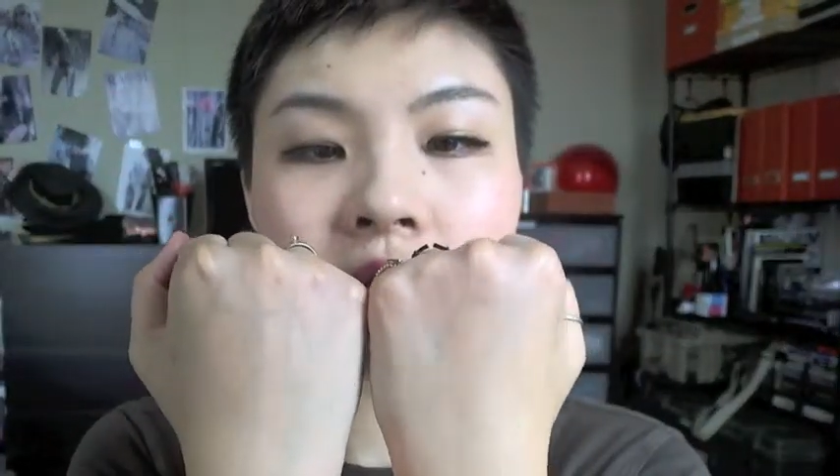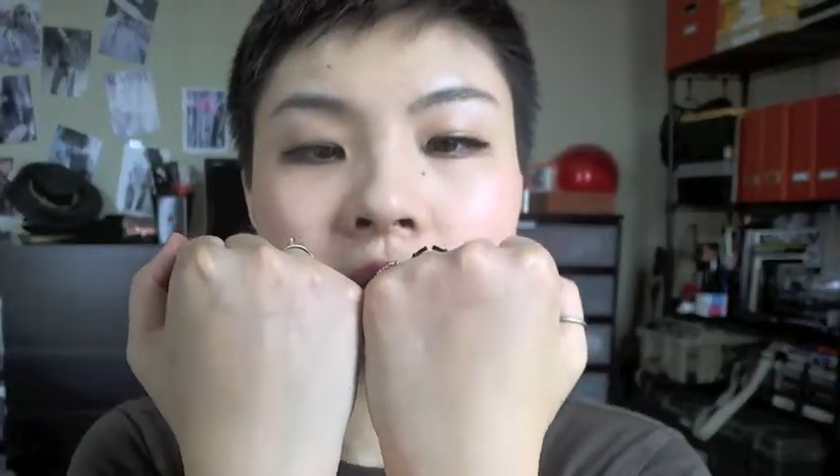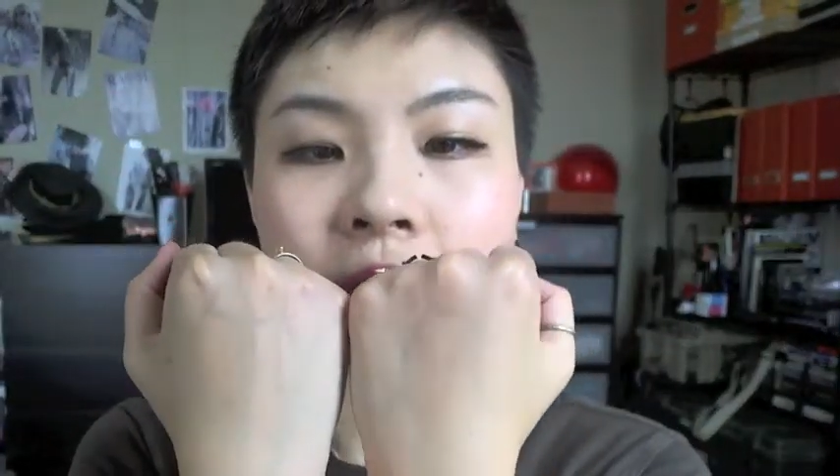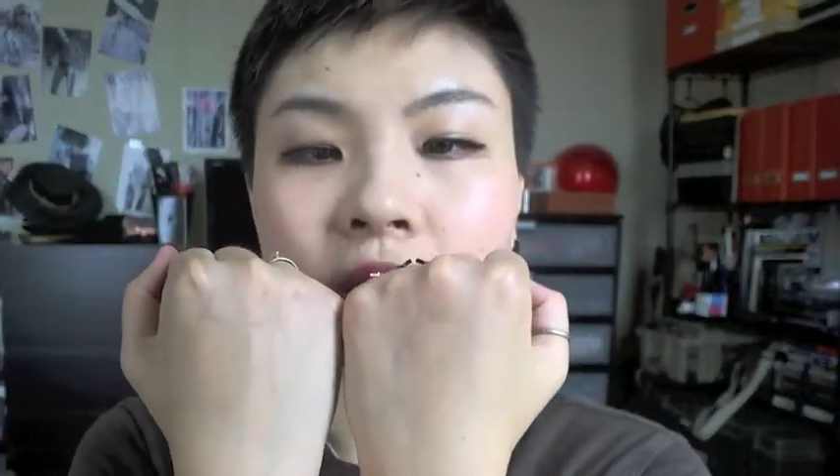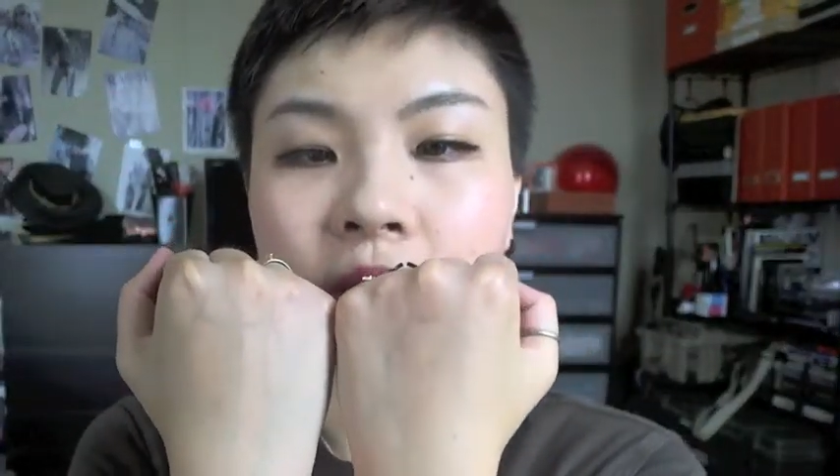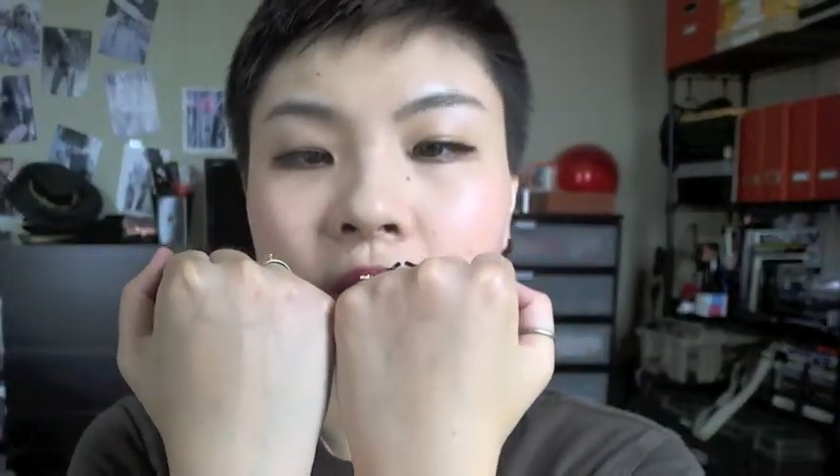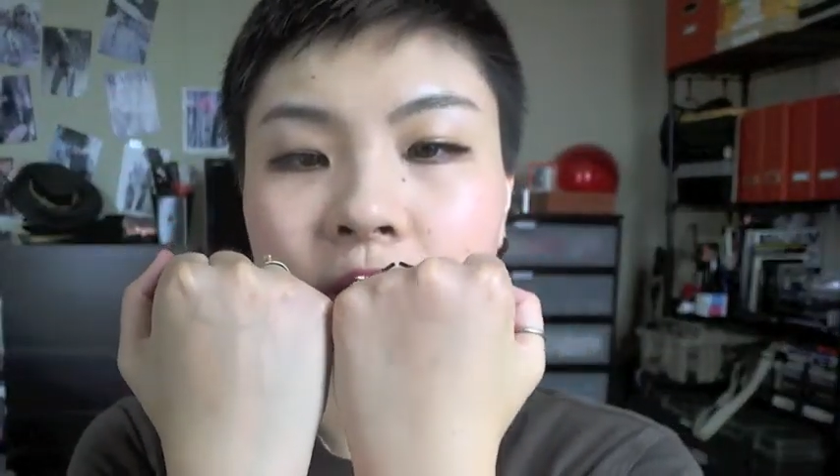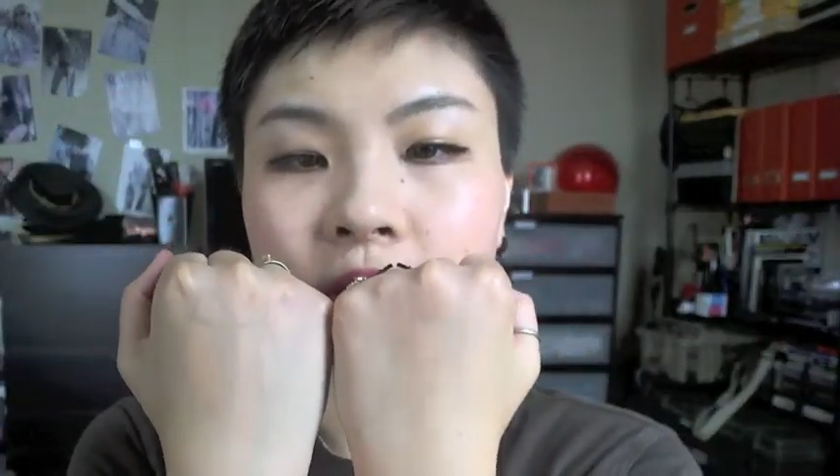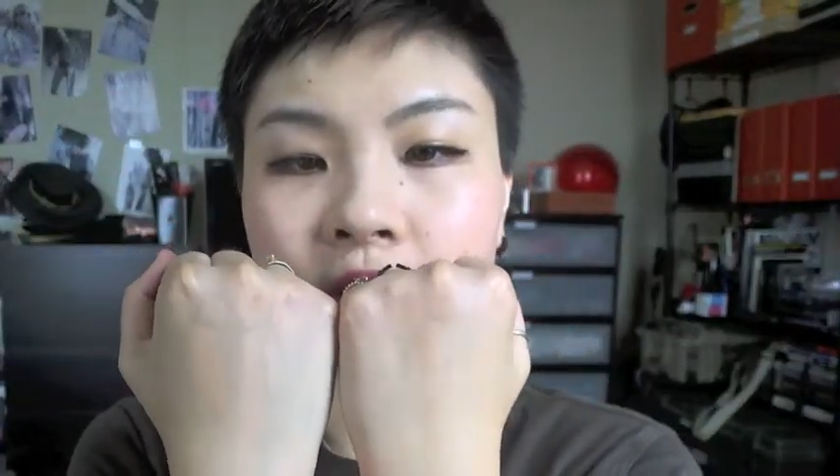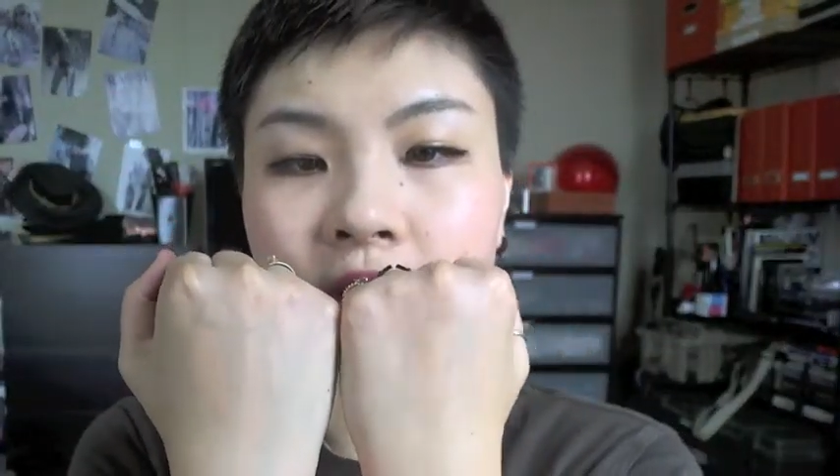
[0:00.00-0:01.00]
I mean, maybe
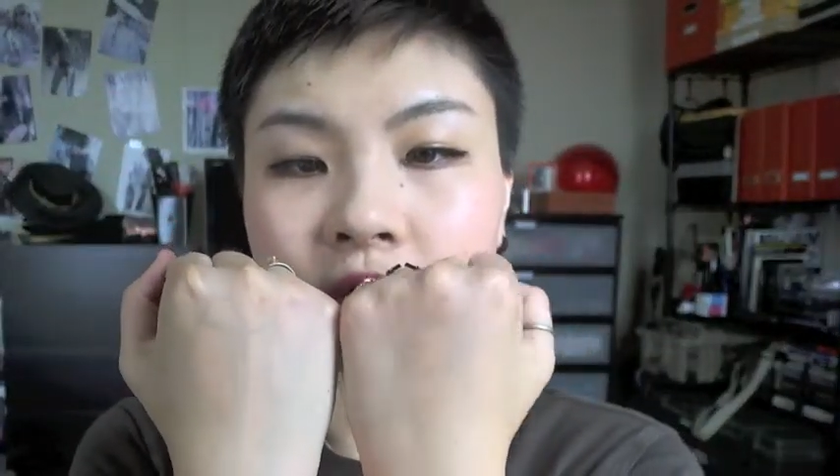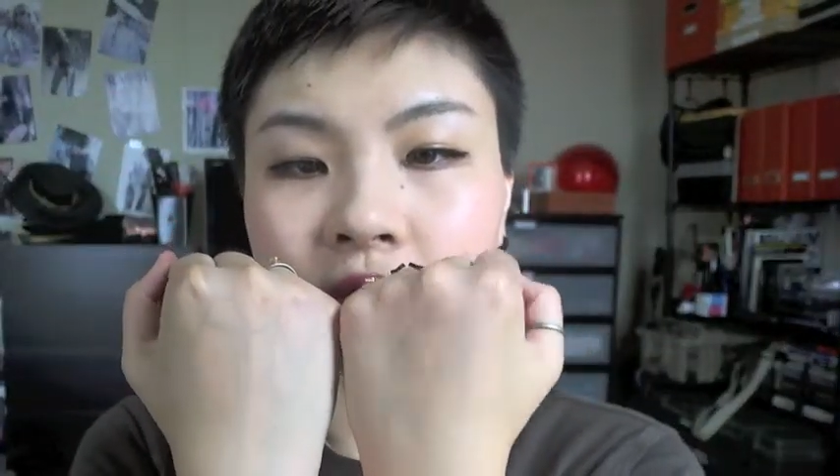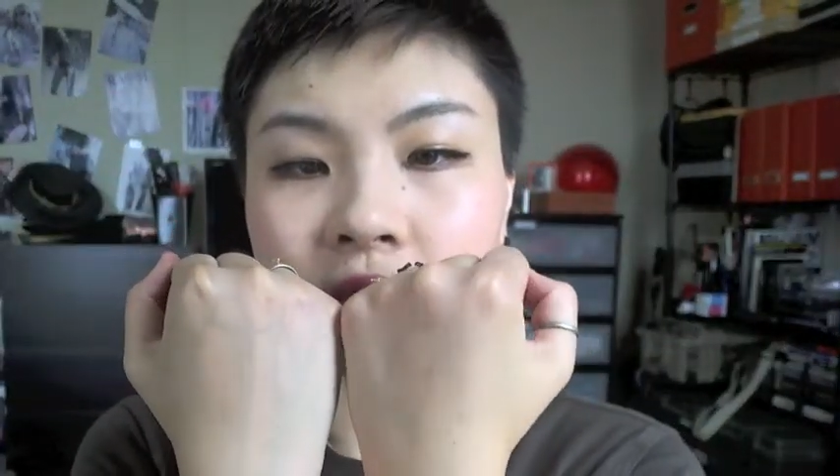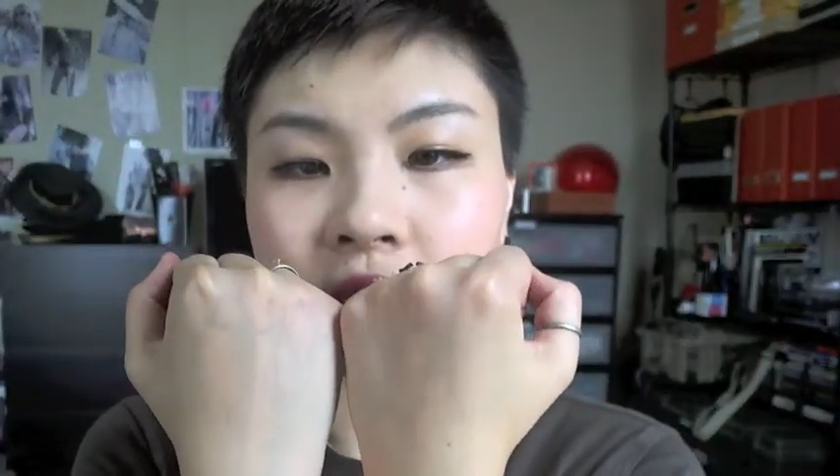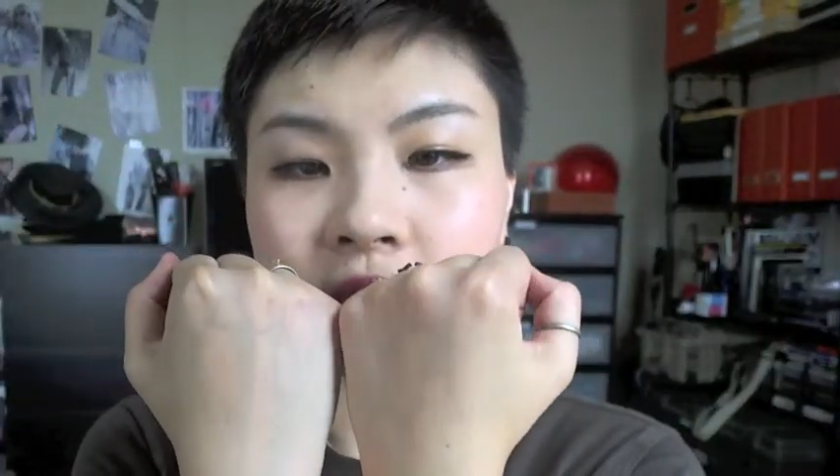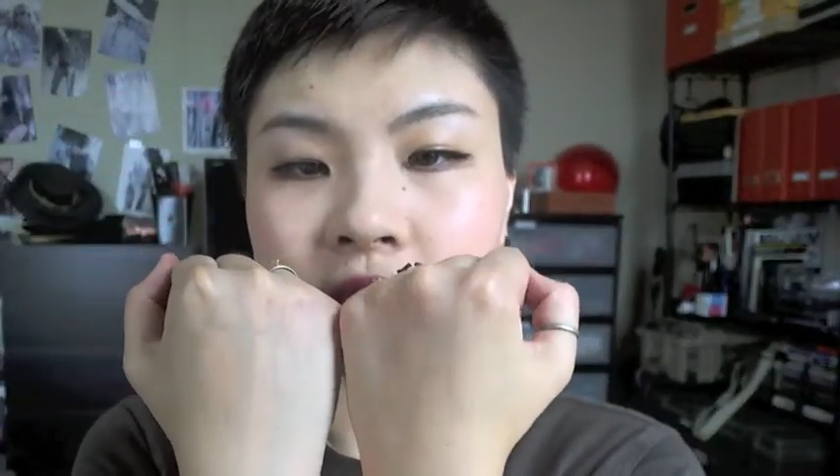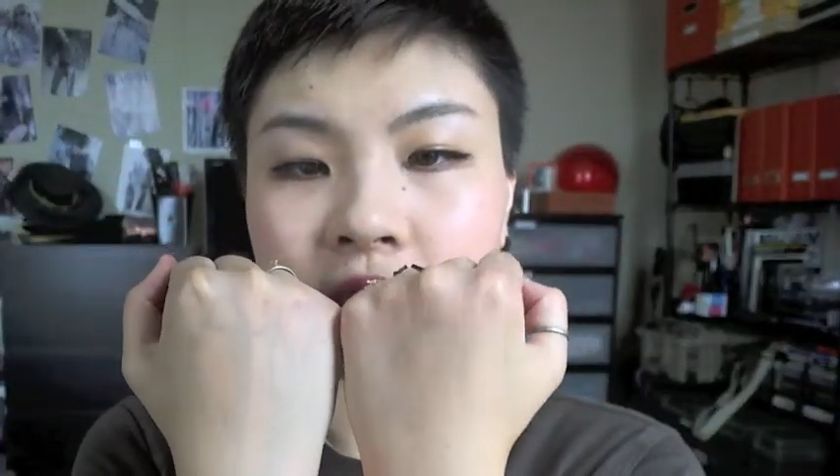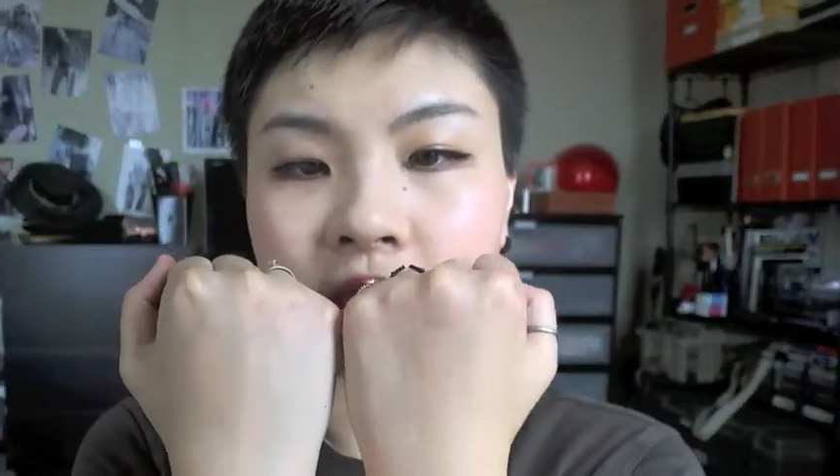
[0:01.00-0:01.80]
you can't really see